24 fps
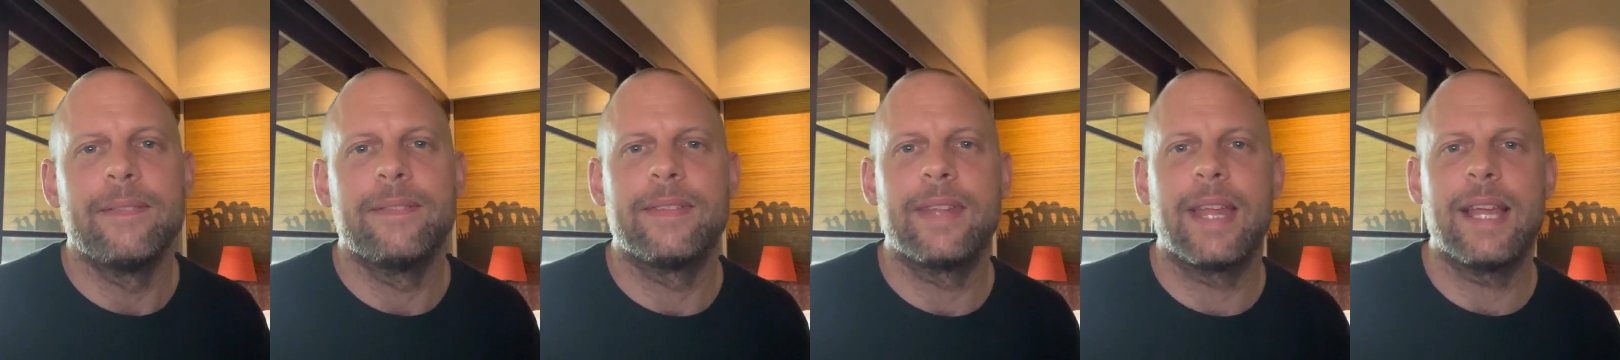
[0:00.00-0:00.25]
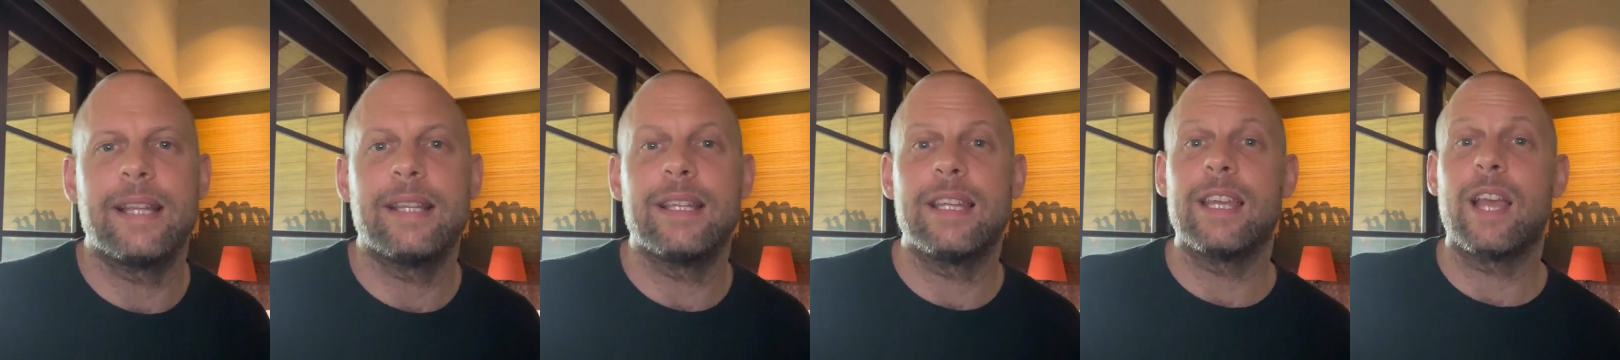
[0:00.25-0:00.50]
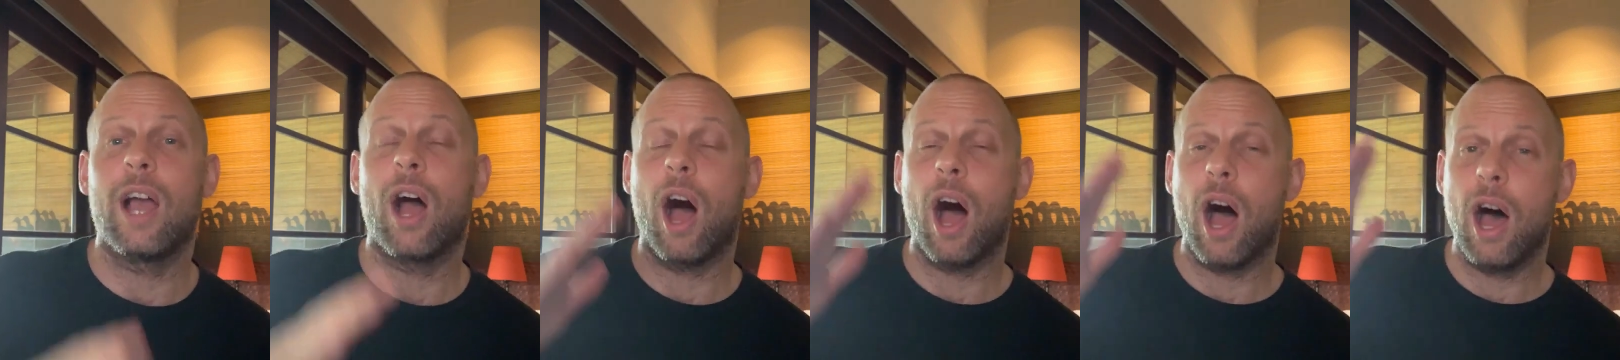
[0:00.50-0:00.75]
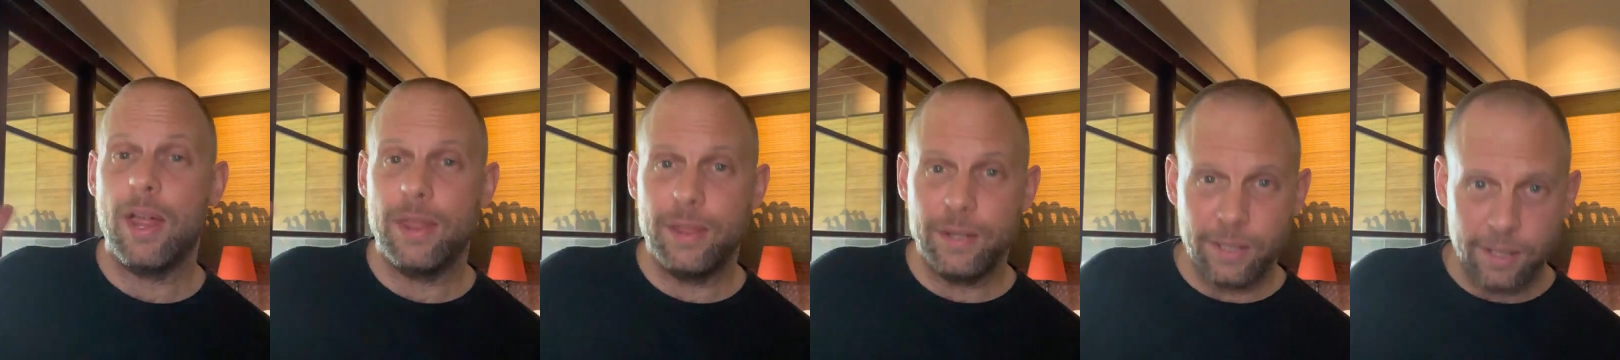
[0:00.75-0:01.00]
Then the
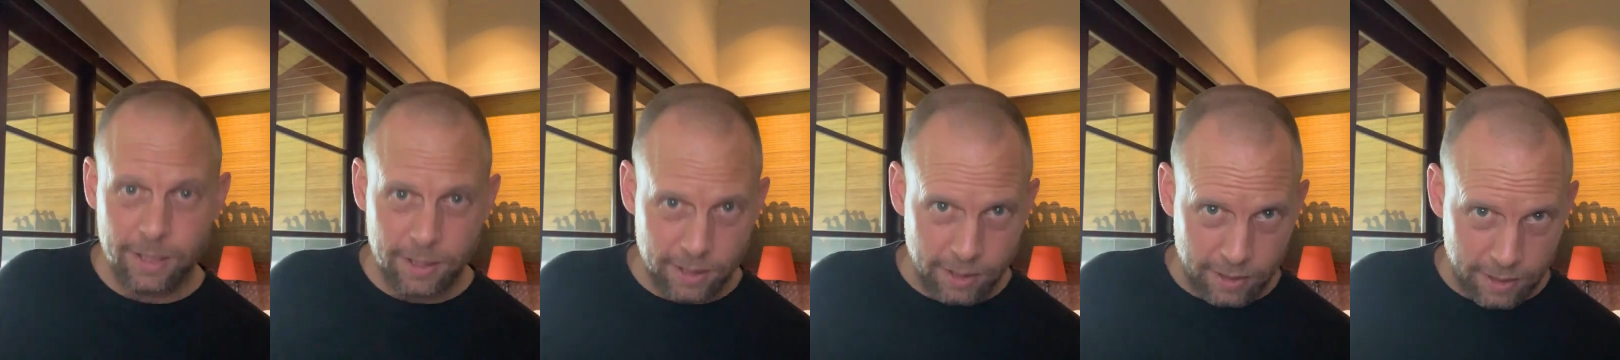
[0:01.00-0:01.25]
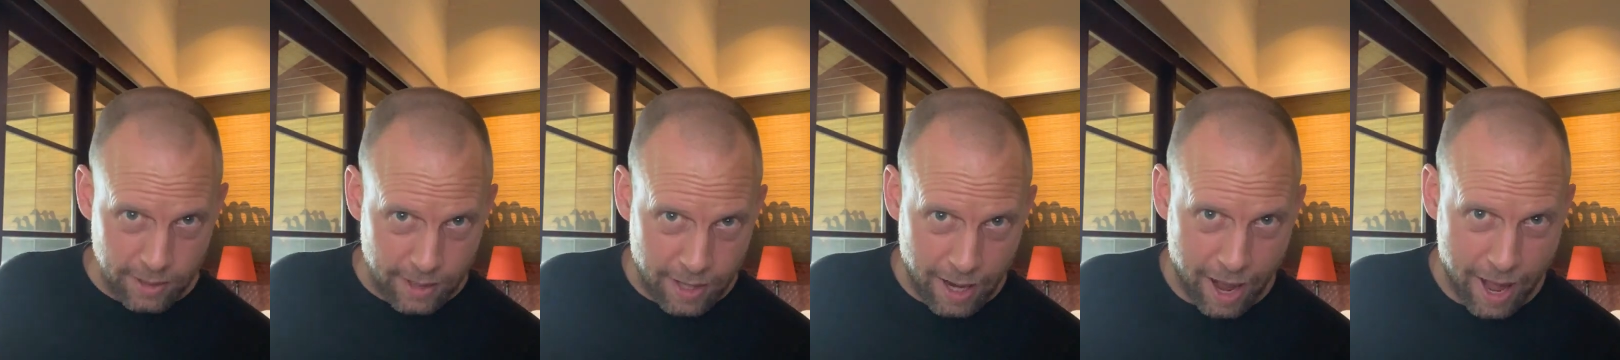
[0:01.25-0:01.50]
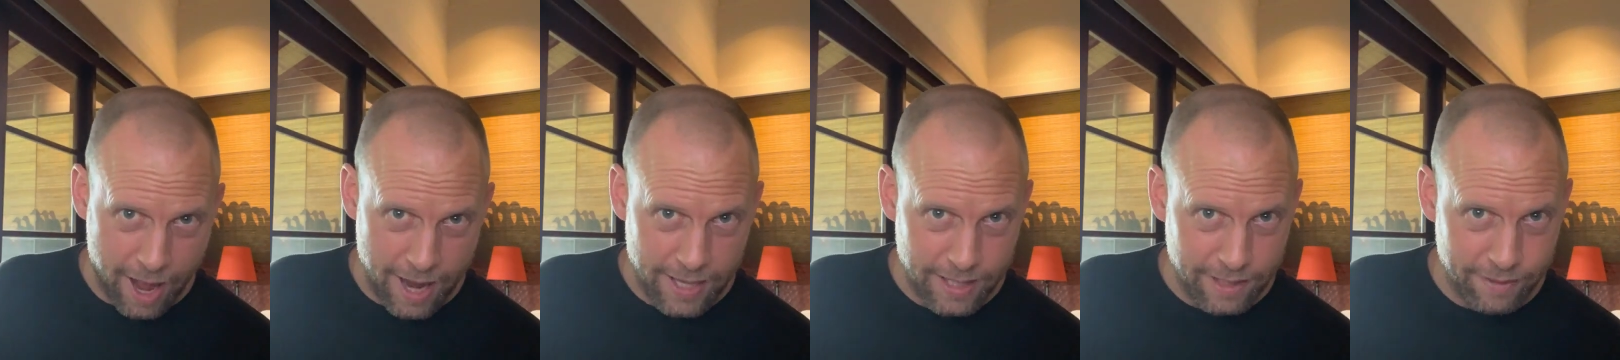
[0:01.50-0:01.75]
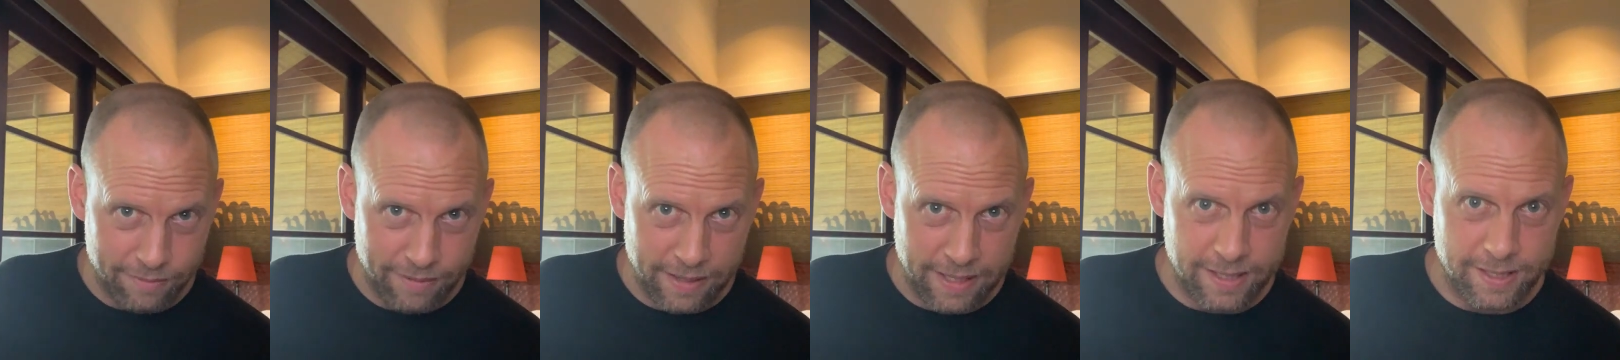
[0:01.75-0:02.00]
other
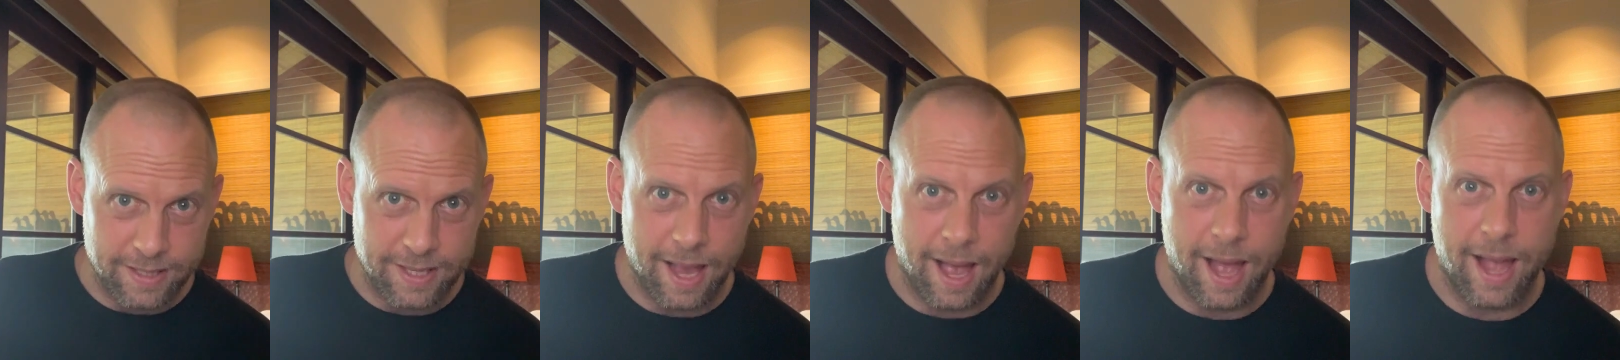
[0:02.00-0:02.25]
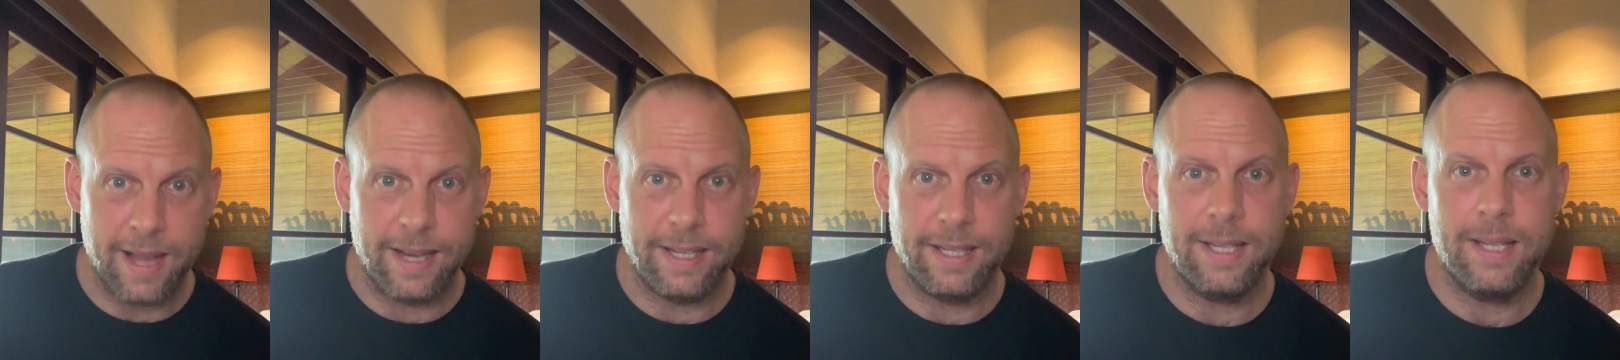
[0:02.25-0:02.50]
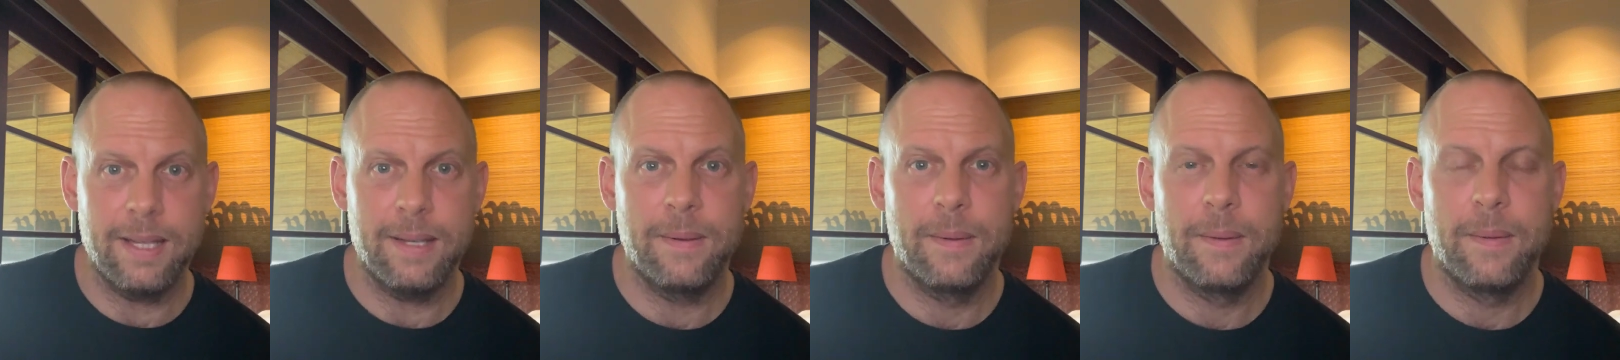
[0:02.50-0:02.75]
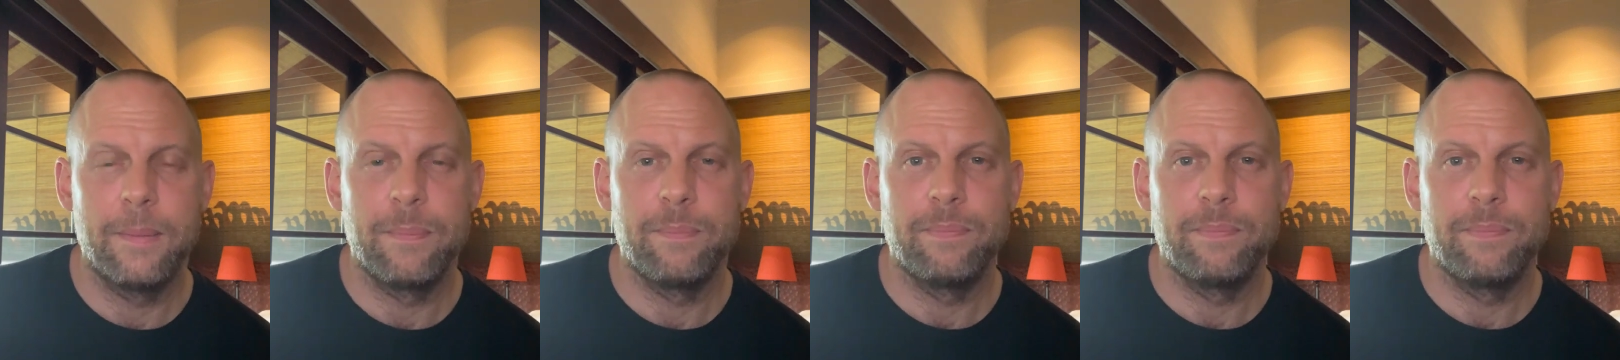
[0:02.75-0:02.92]
kind of anxiety